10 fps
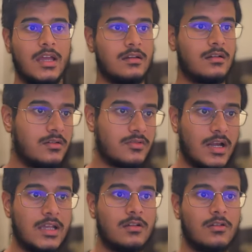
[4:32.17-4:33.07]
and
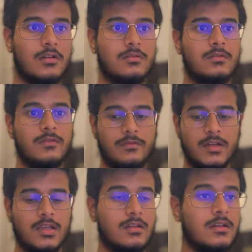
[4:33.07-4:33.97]
try Claude Code for
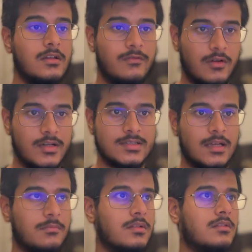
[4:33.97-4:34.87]
free. For example,